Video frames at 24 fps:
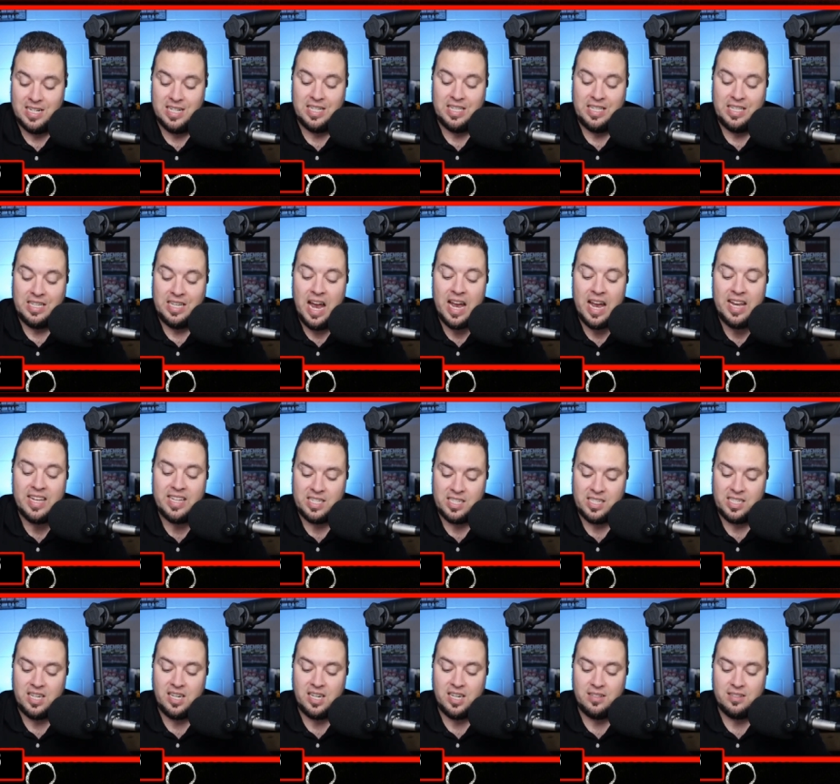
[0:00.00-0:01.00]

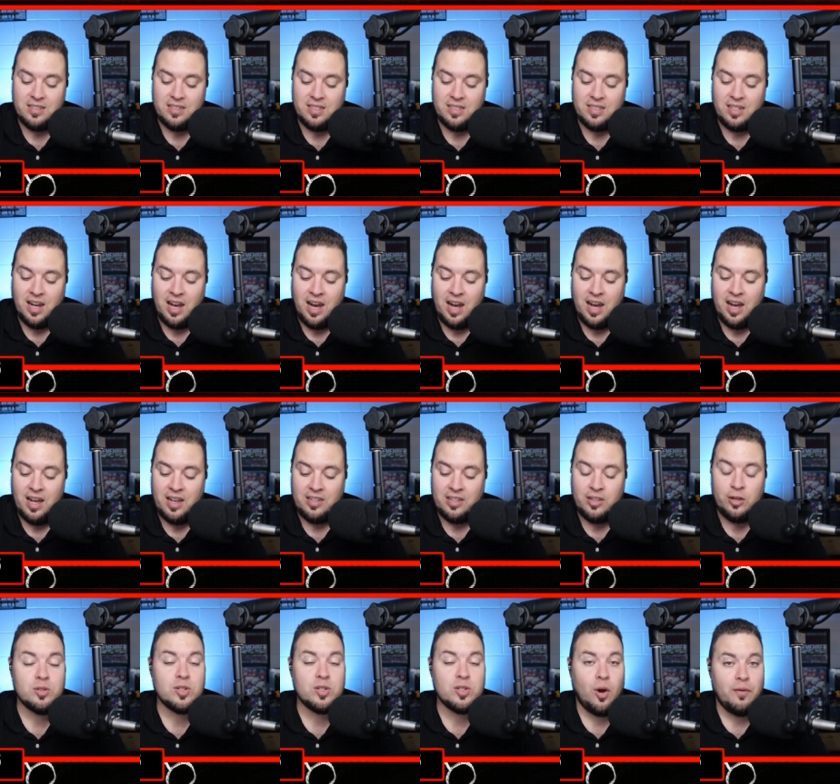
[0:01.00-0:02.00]
Yikes. Uh,
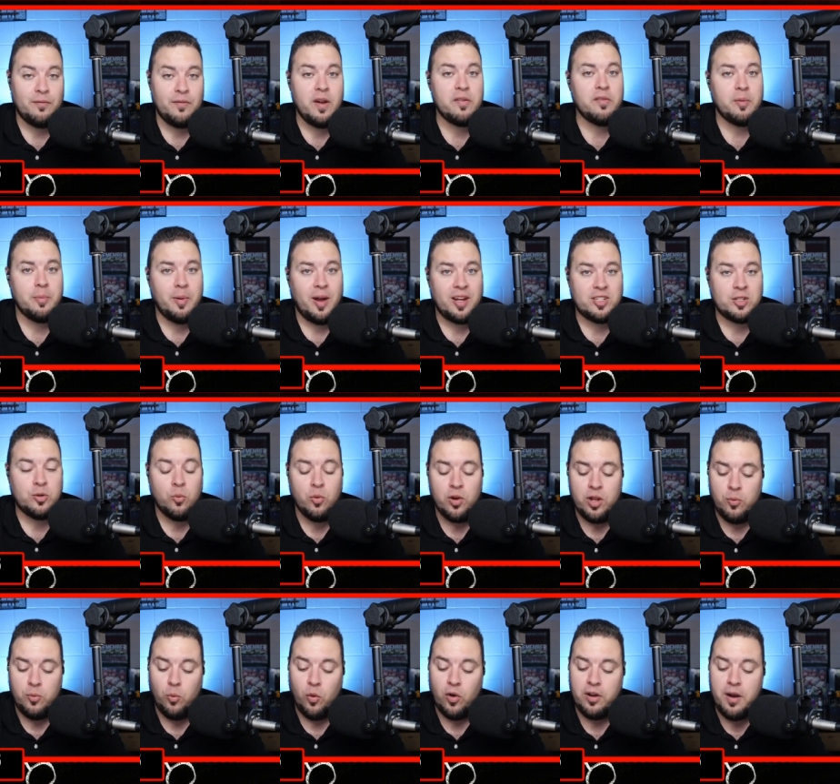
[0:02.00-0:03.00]
Utah favored by
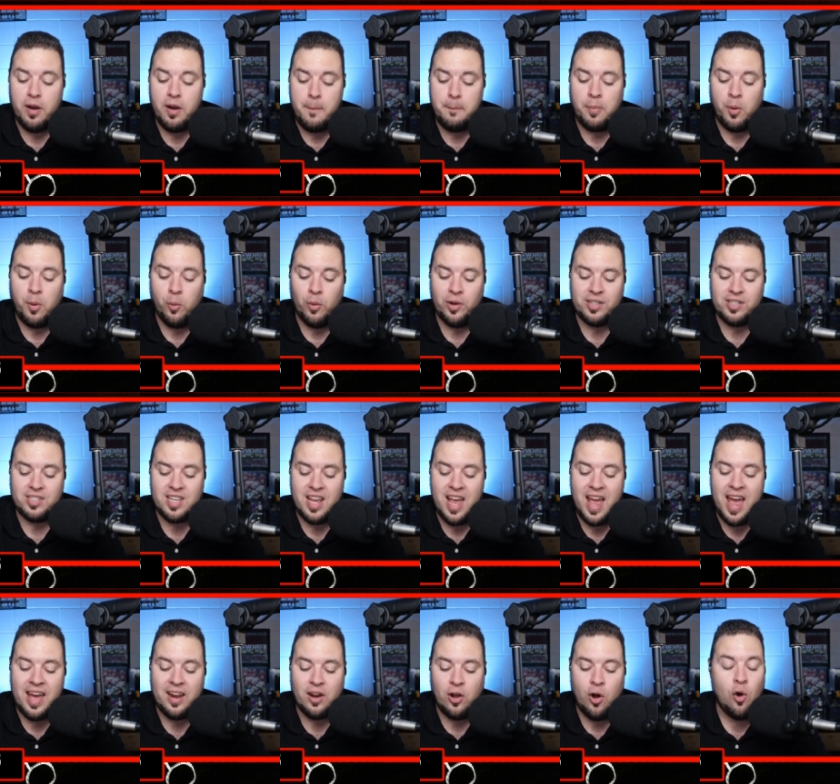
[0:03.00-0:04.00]
twenty-one points
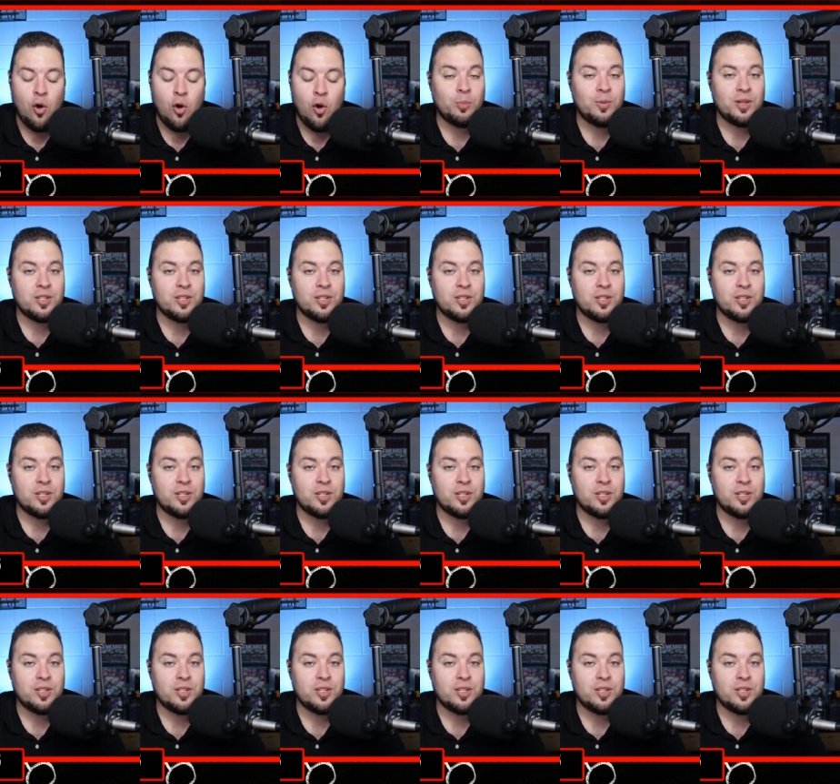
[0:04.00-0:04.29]
at home.